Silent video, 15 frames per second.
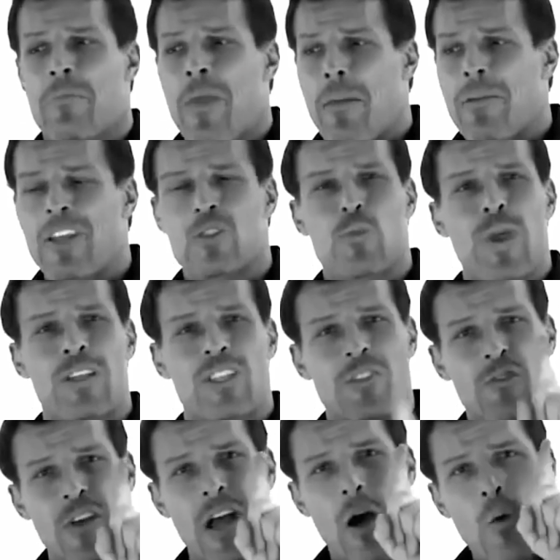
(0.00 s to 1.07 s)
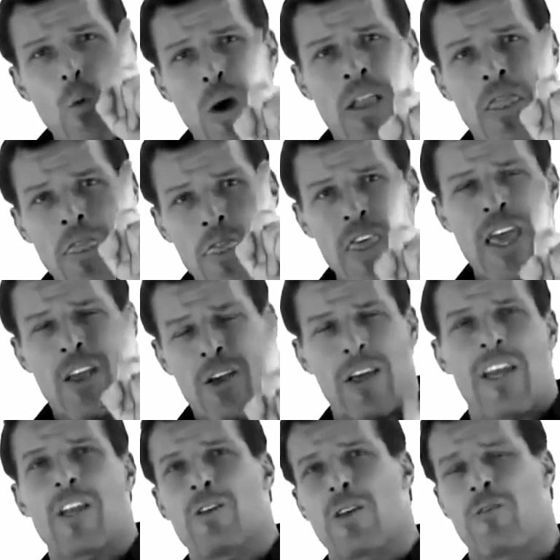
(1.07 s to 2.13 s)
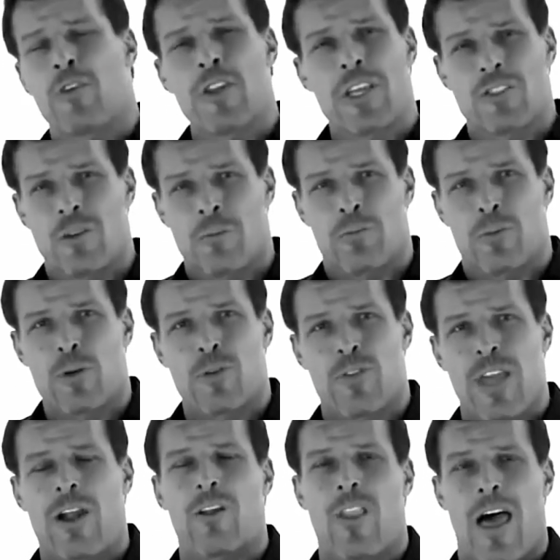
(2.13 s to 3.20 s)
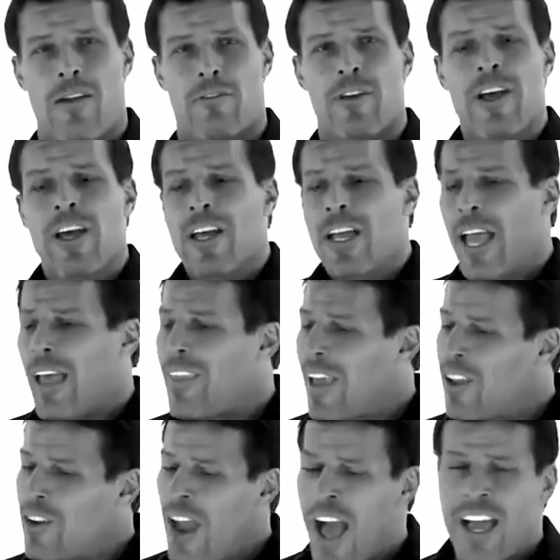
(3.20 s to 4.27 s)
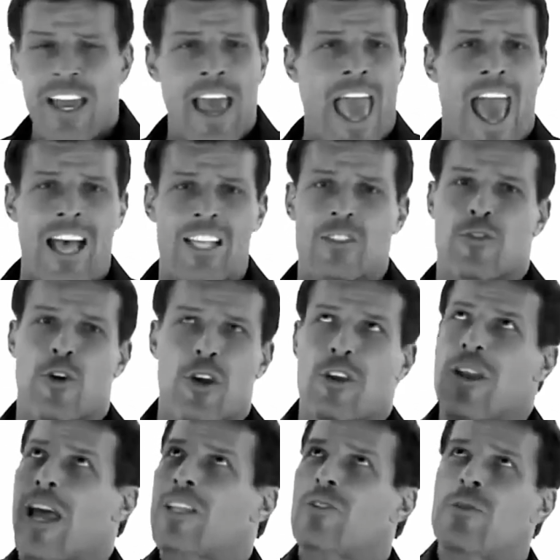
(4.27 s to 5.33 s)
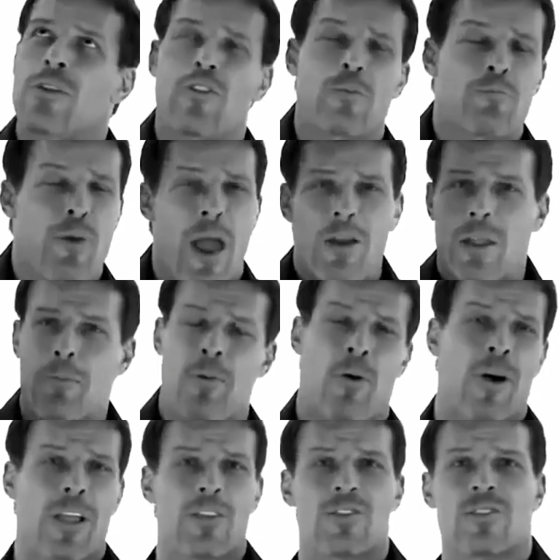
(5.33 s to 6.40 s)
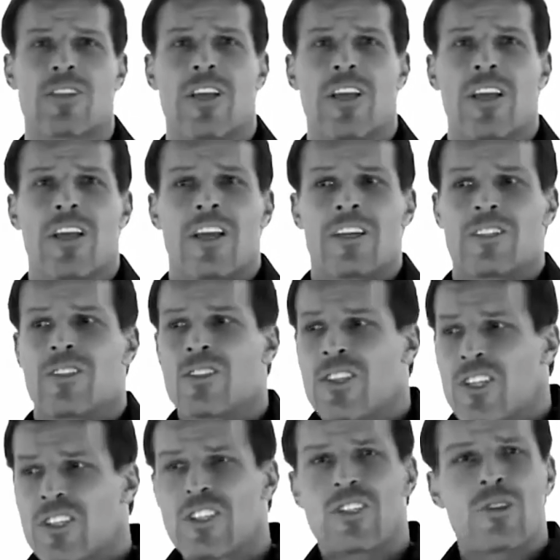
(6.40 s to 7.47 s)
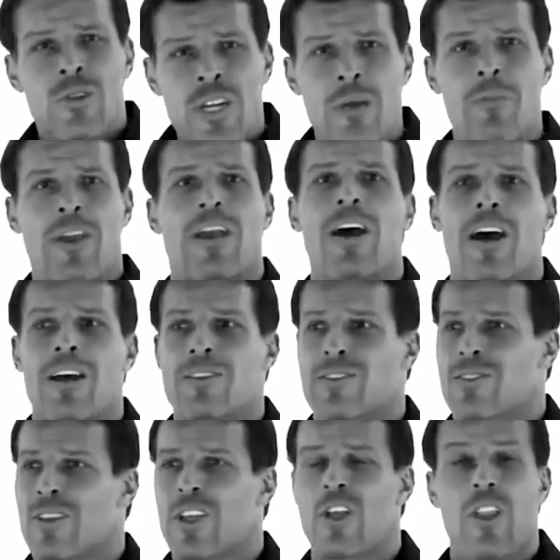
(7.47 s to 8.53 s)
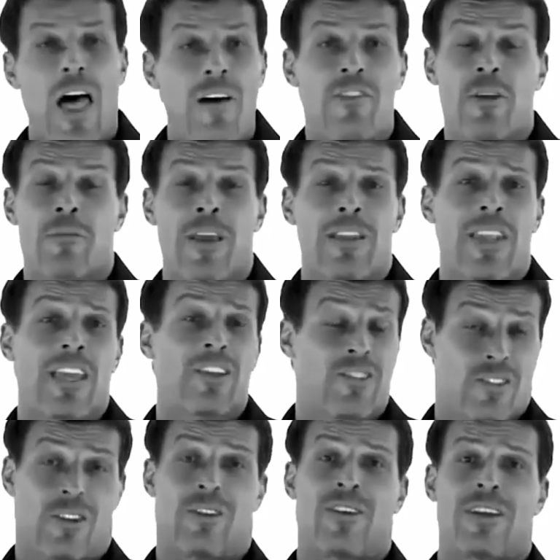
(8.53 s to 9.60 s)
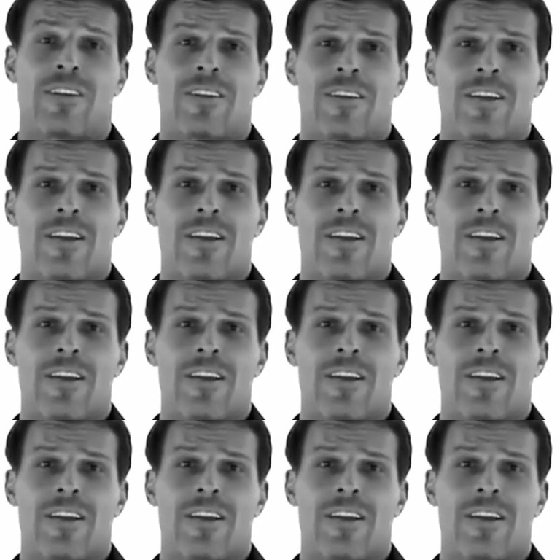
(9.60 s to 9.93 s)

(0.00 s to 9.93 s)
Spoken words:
And maybe this week, just figure out one thing you're going to do differently to improve their life. And that you're not going to ask for, you're not doing it for brownie points. You're just doing it because you love them and they deserve it.